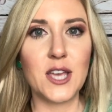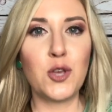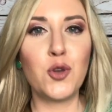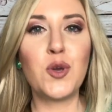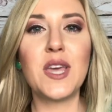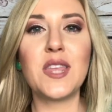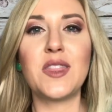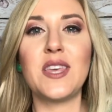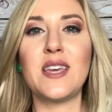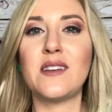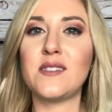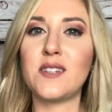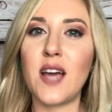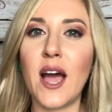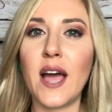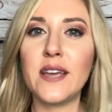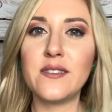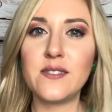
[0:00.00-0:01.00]
You get the
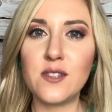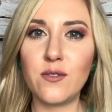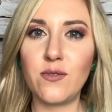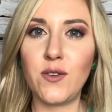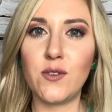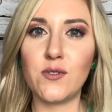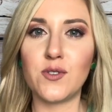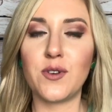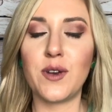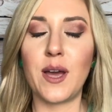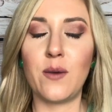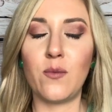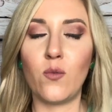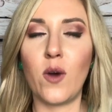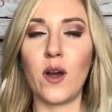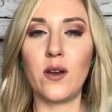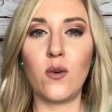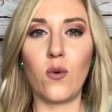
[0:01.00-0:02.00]
Entice diffuser
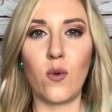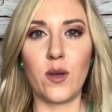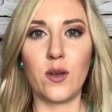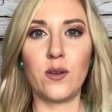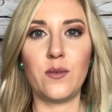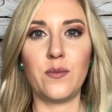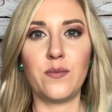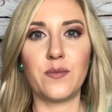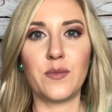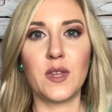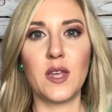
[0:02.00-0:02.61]
and one oil.